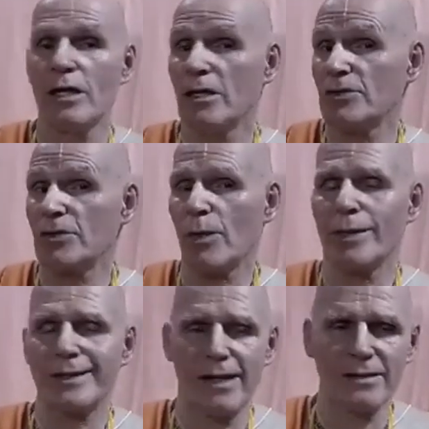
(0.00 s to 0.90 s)
he's come
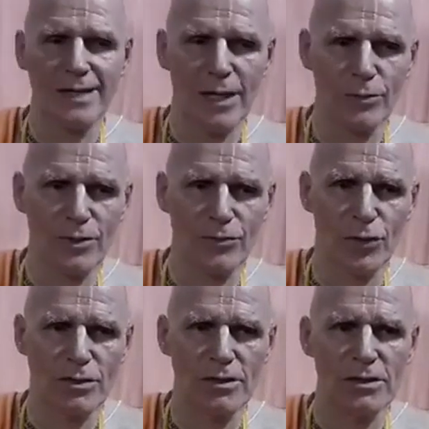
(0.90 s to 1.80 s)
in contact with
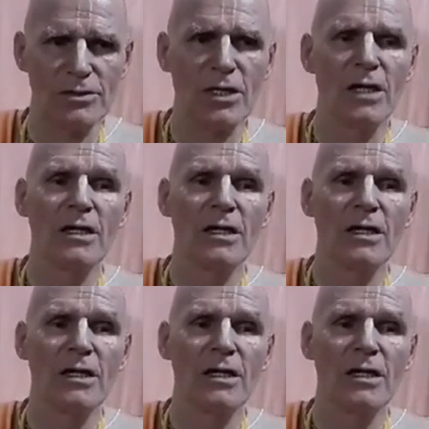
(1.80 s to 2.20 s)
devotees,